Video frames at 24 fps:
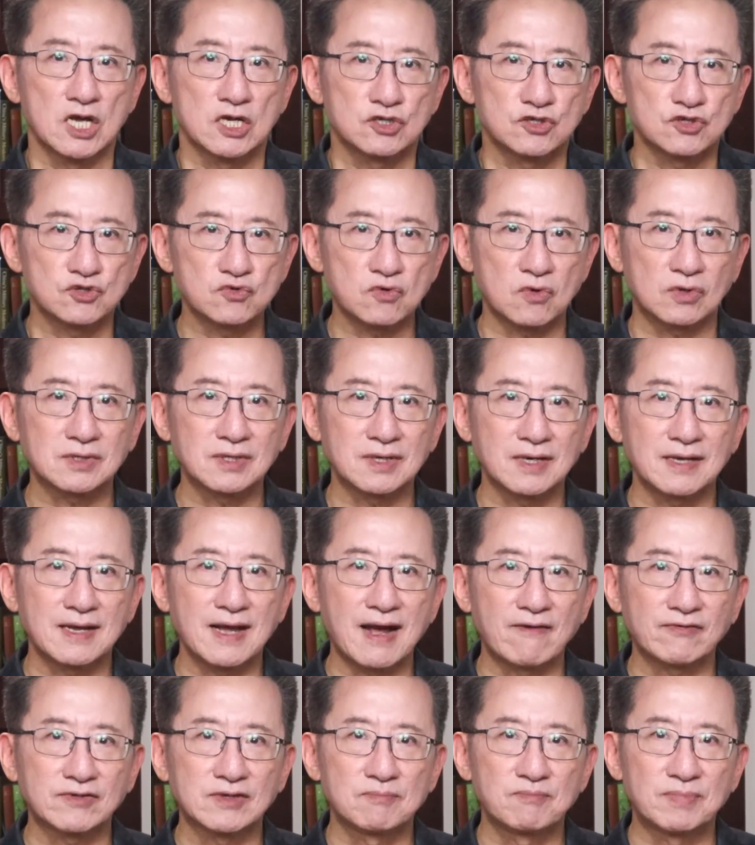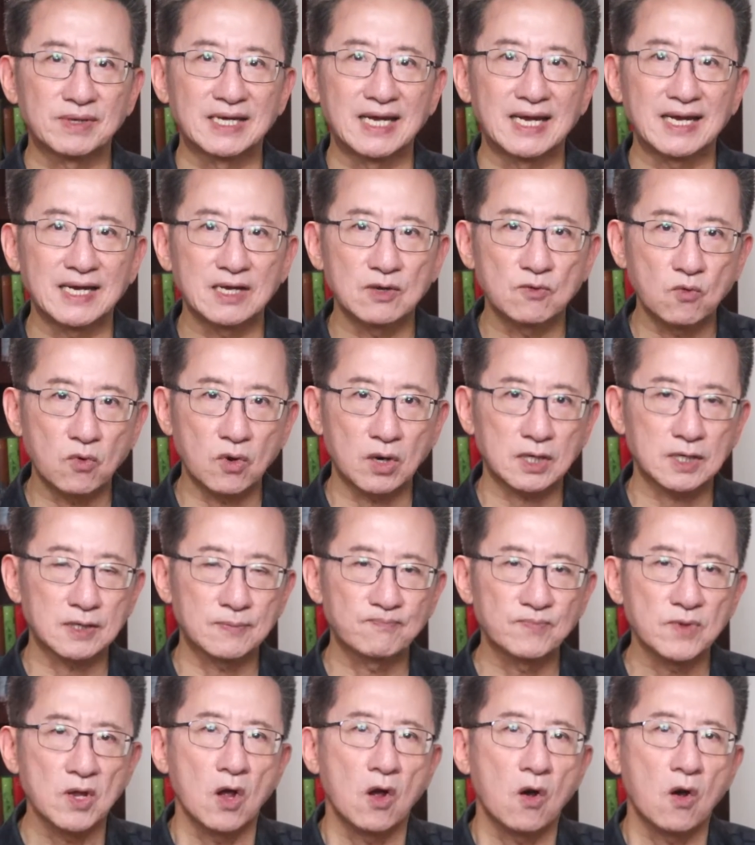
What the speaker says: shortly after beginning work,